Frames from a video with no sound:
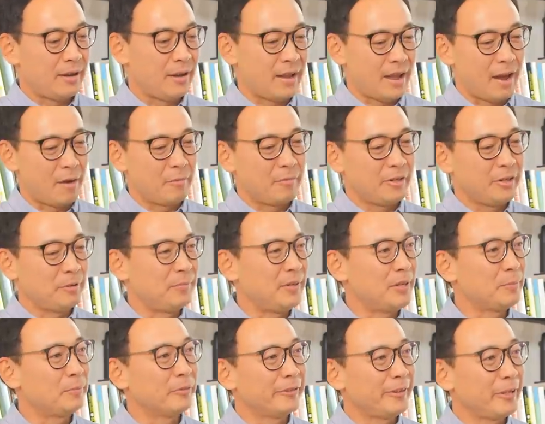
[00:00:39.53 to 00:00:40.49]
how many
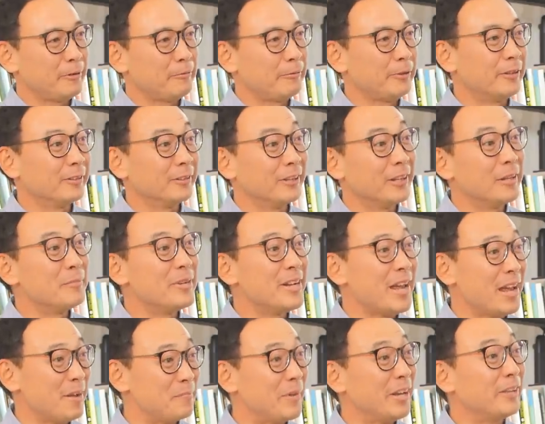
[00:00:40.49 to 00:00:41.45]
people they would
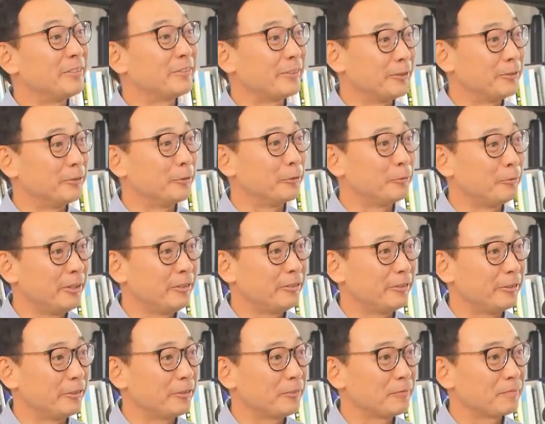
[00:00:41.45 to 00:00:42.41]
eliminate based on those
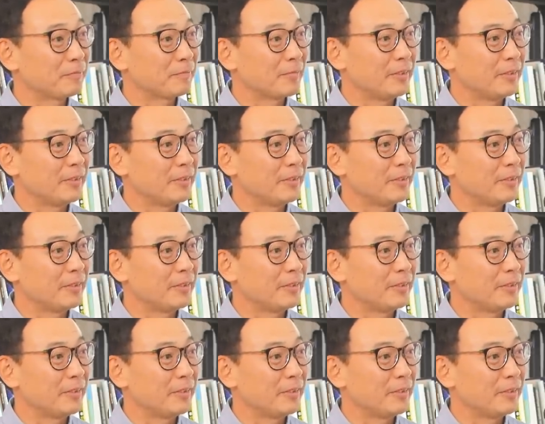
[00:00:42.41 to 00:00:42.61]
wishes.